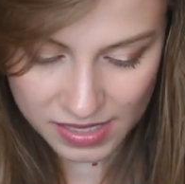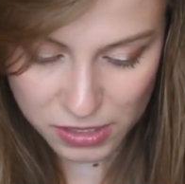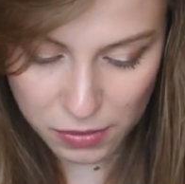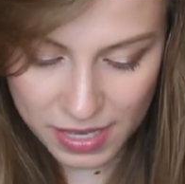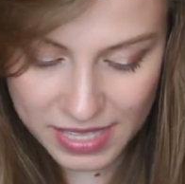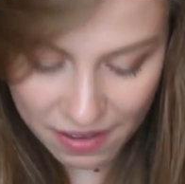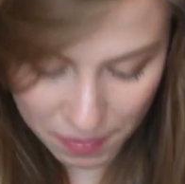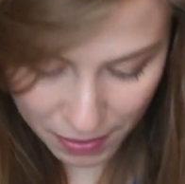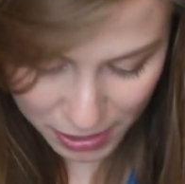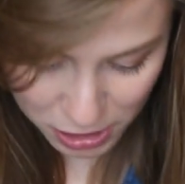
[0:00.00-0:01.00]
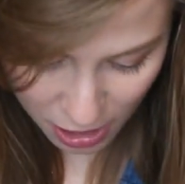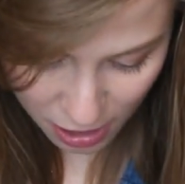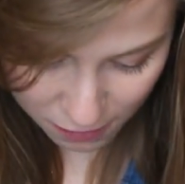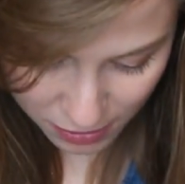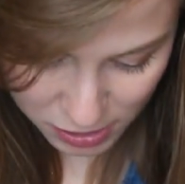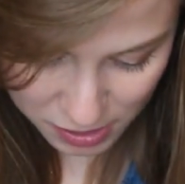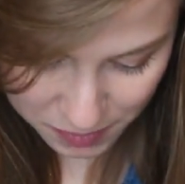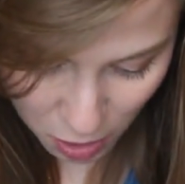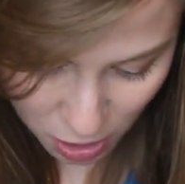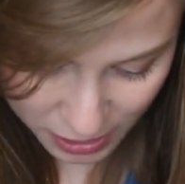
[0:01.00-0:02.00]
So these have a bunch of
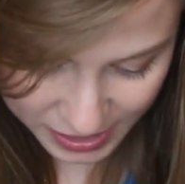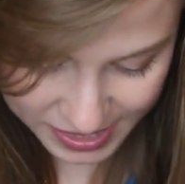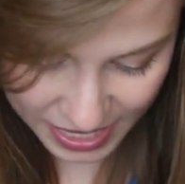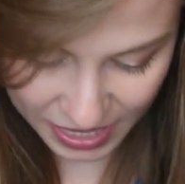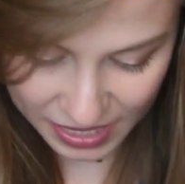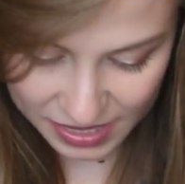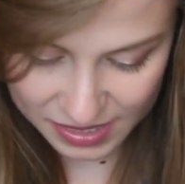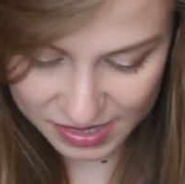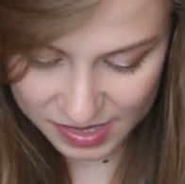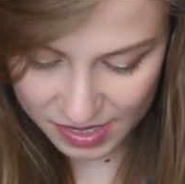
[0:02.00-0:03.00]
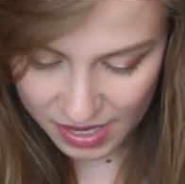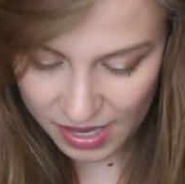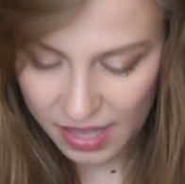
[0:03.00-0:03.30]
smaller stickers